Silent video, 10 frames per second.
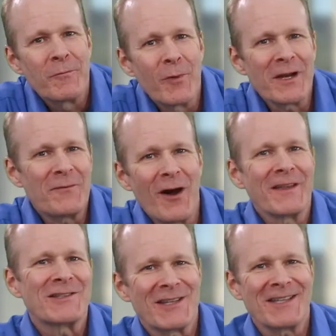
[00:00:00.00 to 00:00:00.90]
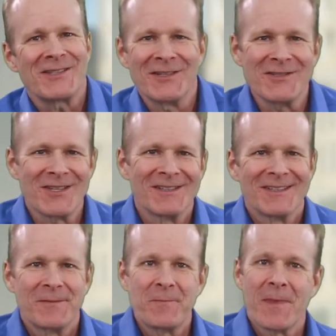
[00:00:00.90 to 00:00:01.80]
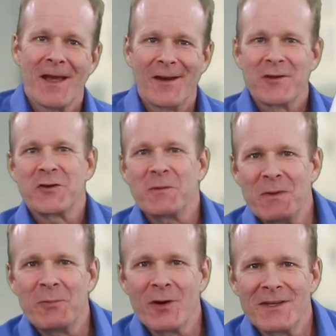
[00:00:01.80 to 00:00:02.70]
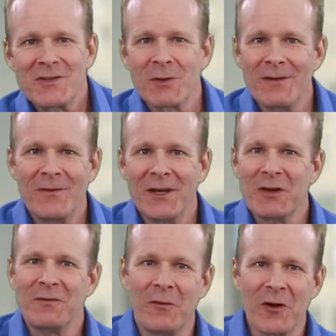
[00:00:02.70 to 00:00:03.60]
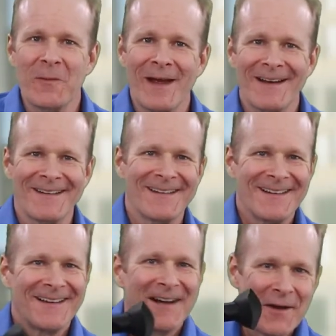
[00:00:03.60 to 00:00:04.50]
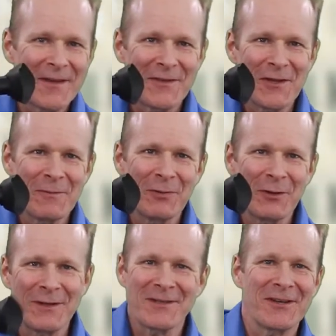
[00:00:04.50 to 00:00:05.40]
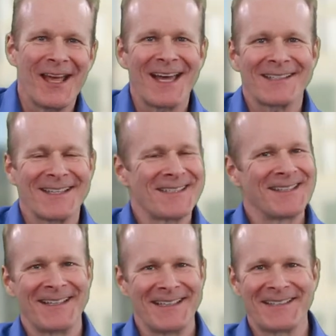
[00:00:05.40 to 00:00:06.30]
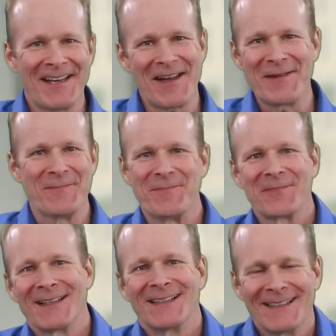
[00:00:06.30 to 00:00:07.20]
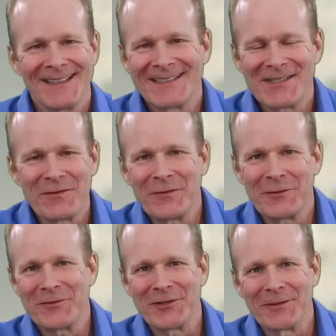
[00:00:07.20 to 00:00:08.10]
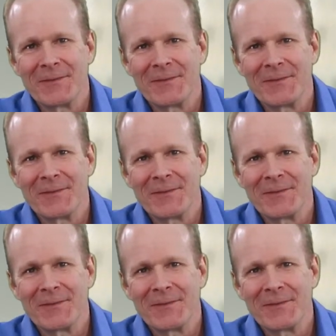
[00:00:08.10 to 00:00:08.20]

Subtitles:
What if all these lessons could be put into a video format that the employees could access at any time? It's the future.